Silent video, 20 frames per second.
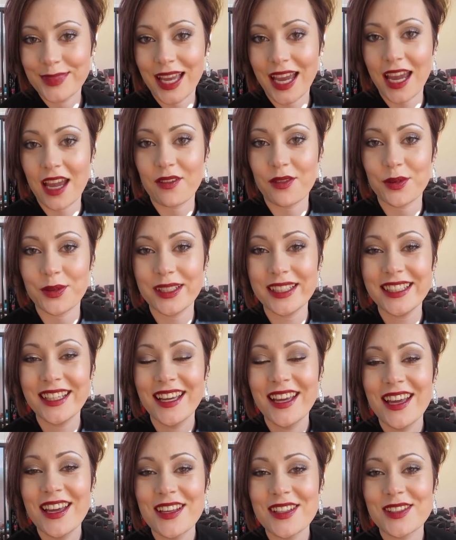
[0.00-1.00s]
Hi everyone.
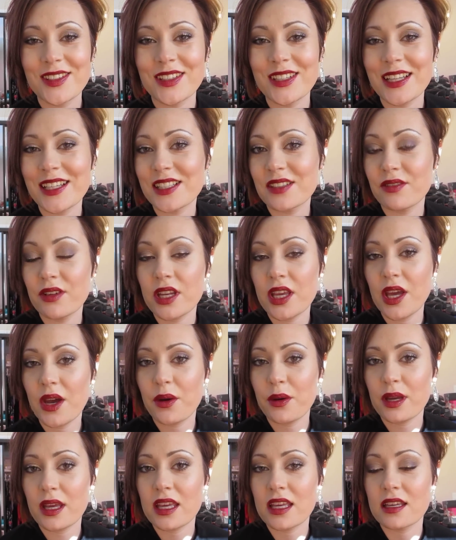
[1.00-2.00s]
So today's
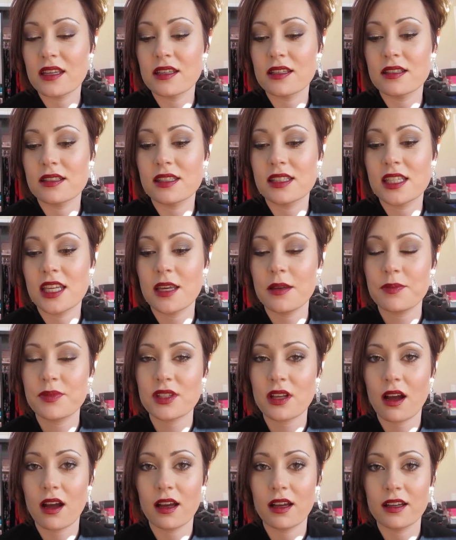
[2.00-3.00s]
video is
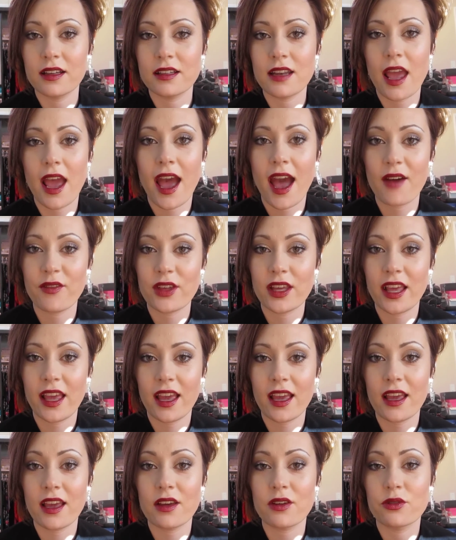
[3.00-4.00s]
tips on having
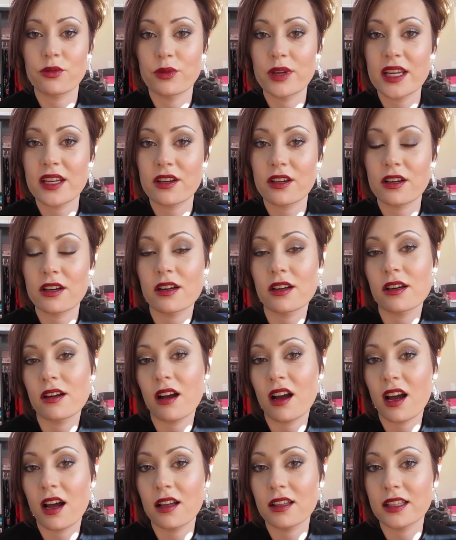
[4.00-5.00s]
a greener
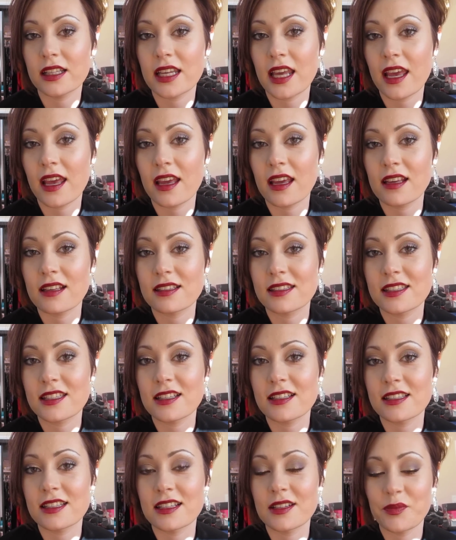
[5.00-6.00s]
holiday
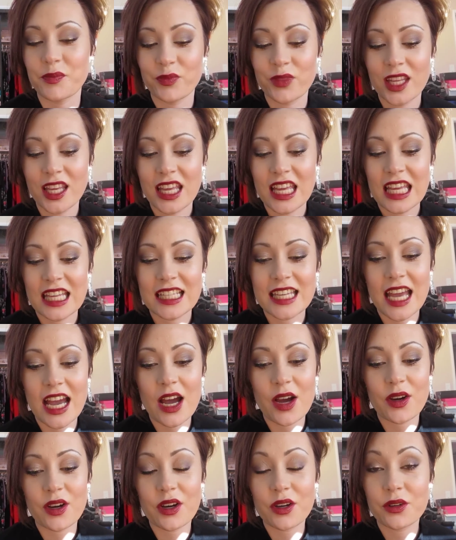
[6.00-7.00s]
season.
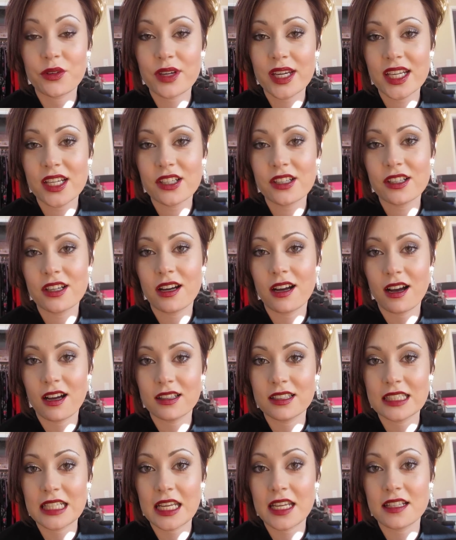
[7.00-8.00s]
Now, a greener
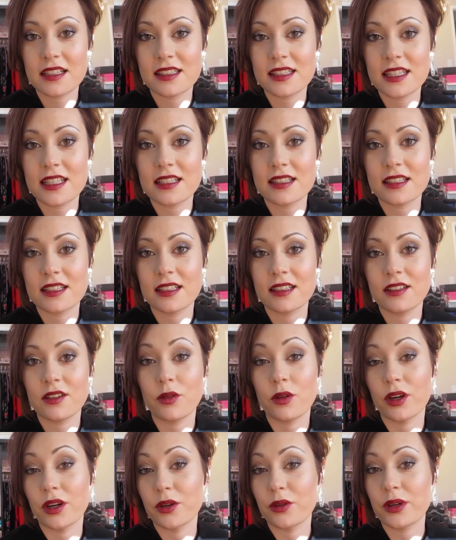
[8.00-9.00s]
holiday season
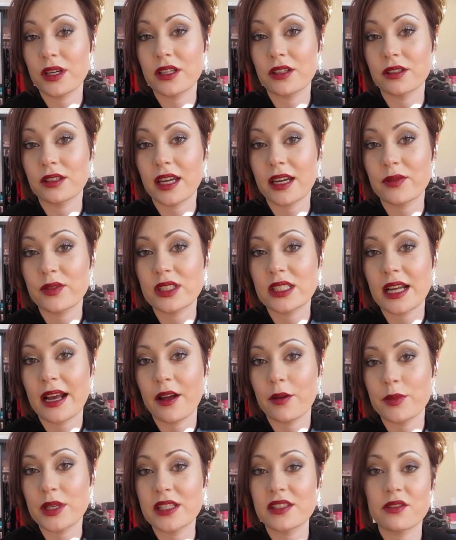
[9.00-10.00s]
or a greener
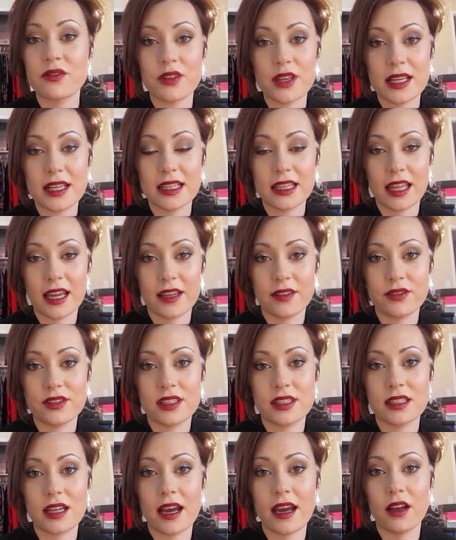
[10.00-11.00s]
lifestyle means a vegan
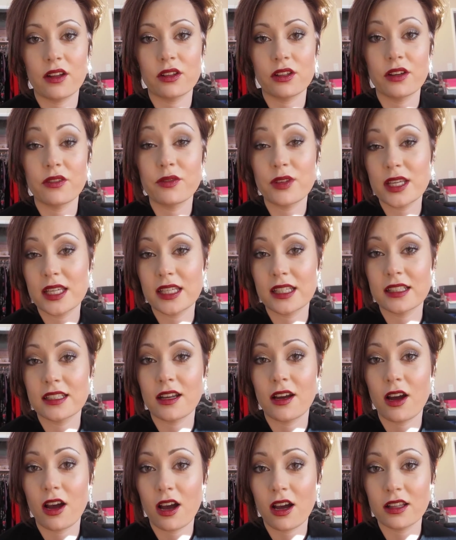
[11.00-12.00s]
lifestyle, a
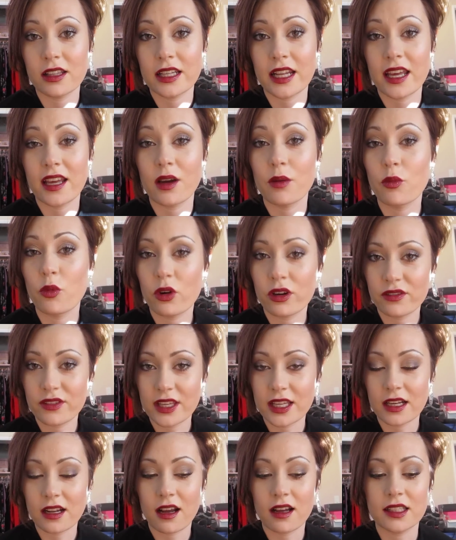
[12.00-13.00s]
vegan holiday, a more
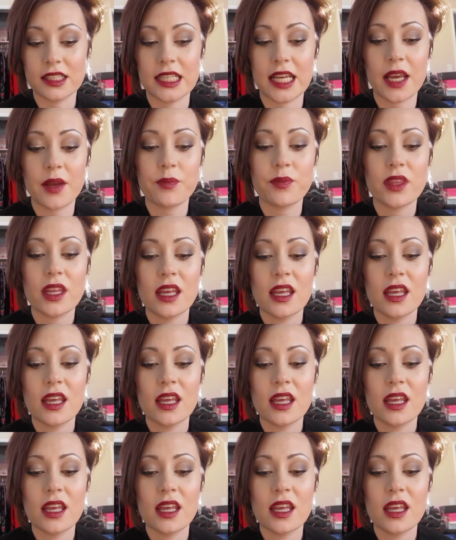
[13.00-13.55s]
vegan holiday.